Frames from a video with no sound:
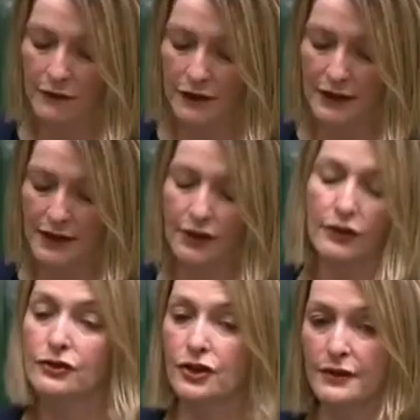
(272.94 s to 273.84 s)
feels like
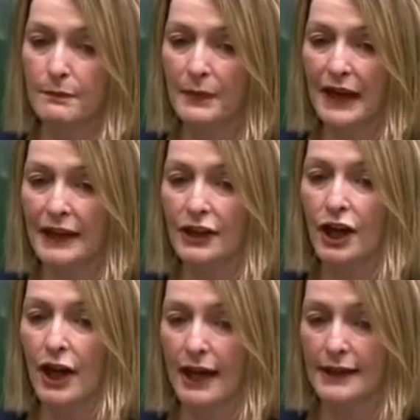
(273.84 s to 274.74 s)
you're just banging
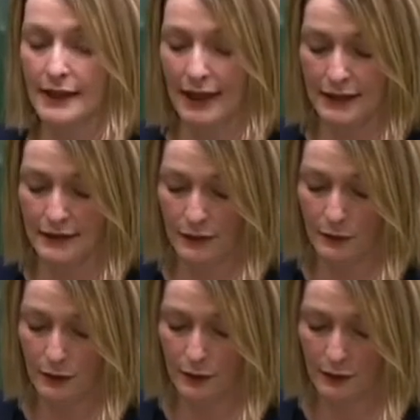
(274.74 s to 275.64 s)
your head against the
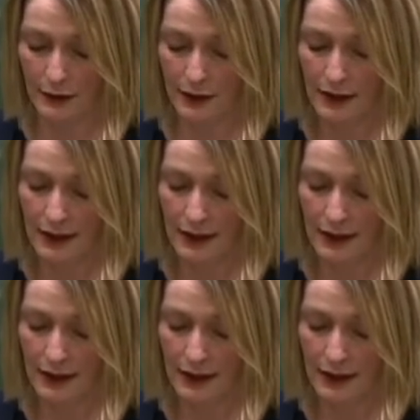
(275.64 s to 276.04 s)
wall."